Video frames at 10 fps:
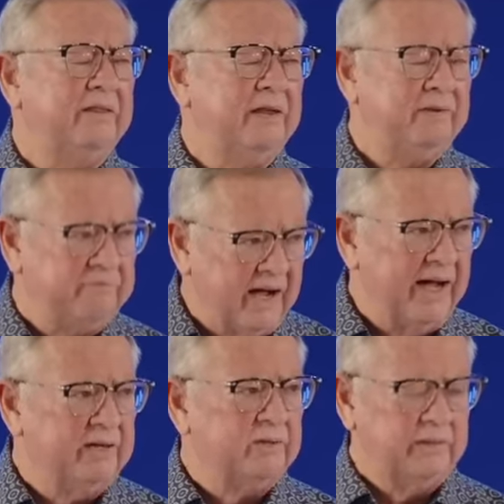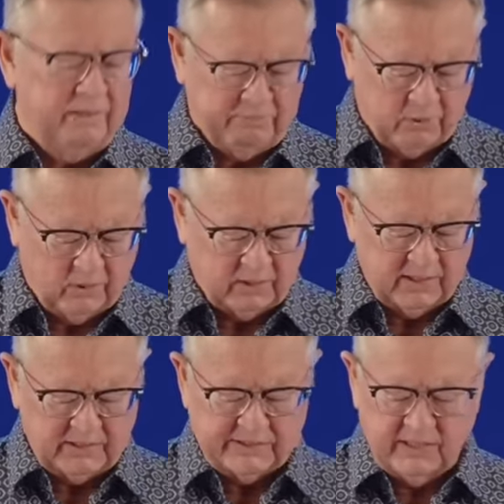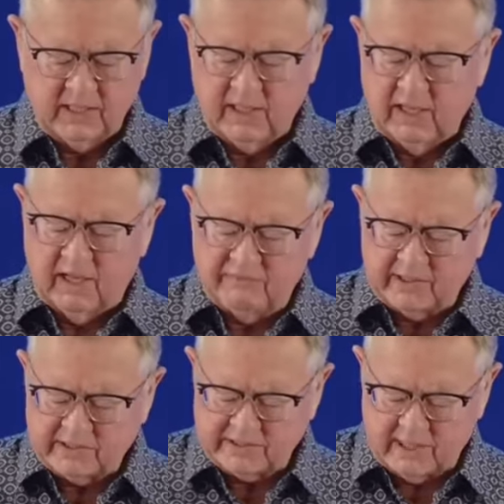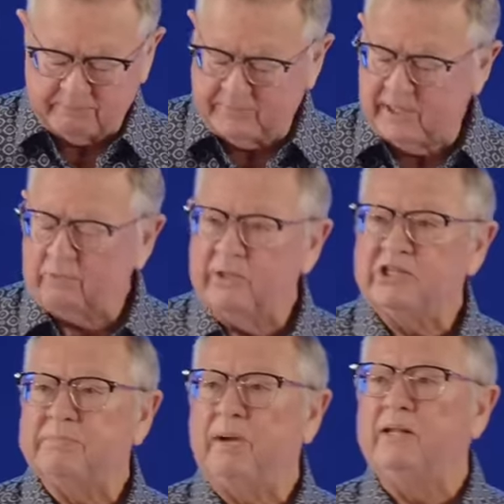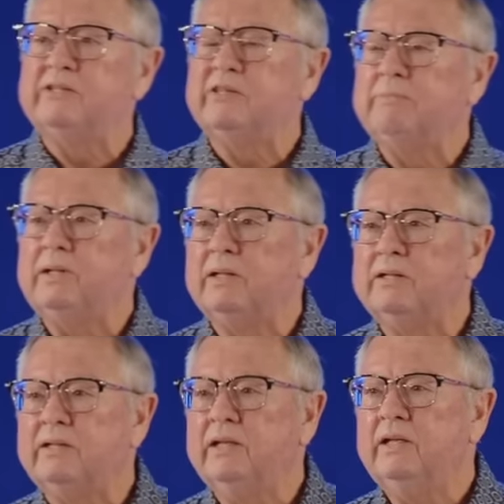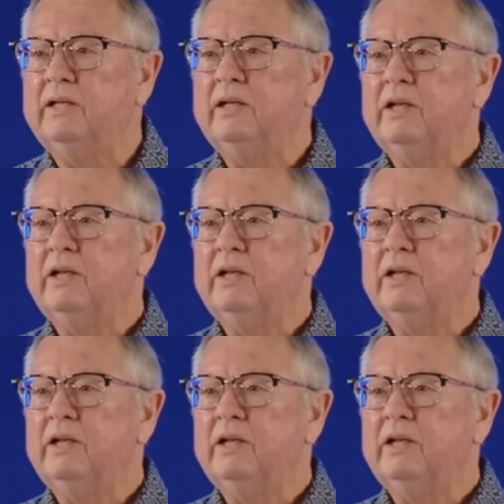the vital importance of accepting responsibility